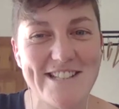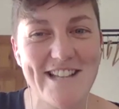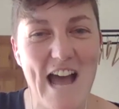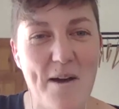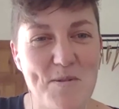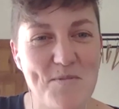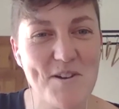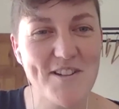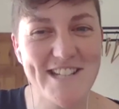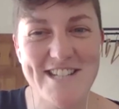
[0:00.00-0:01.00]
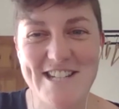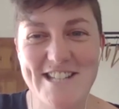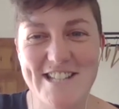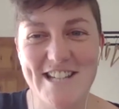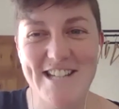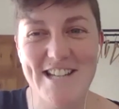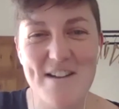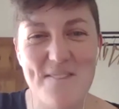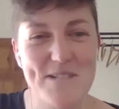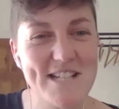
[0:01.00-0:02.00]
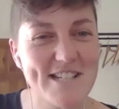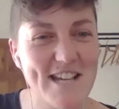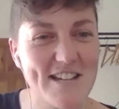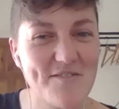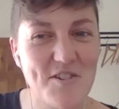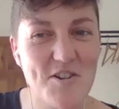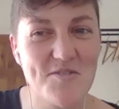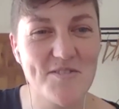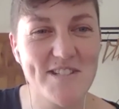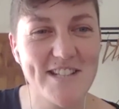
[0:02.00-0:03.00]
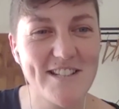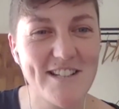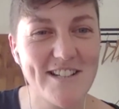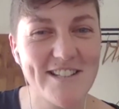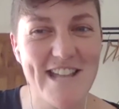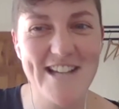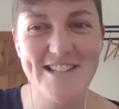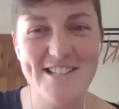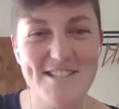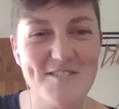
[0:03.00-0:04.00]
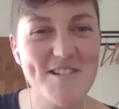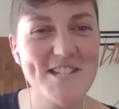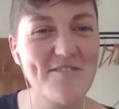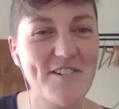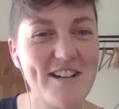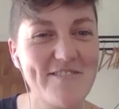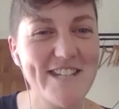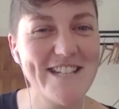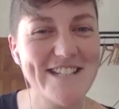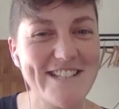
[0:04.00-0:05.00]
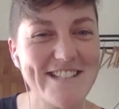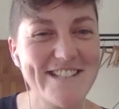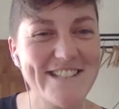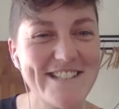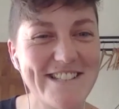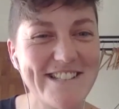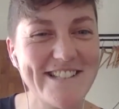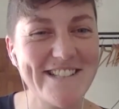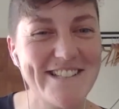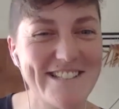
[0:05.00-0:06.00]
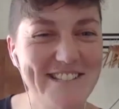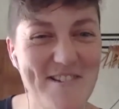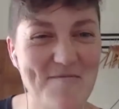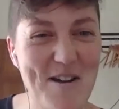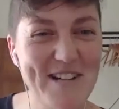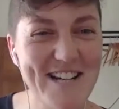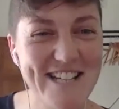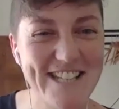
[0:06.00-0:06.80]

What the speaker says: Happy birthday GISIG. Please get involved in our next 25 years. Bye-bye.